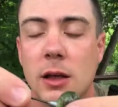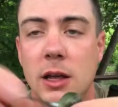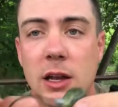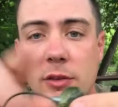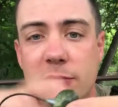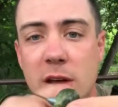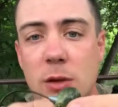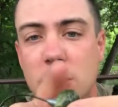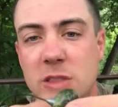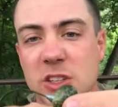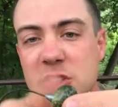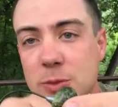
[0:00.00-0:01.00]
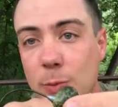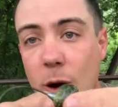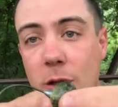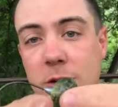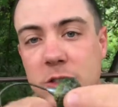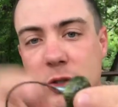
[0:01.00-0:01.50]
And I found with these
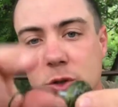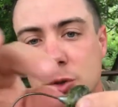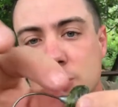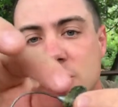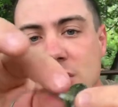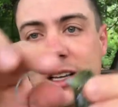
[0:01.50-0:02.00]
smaller tubes,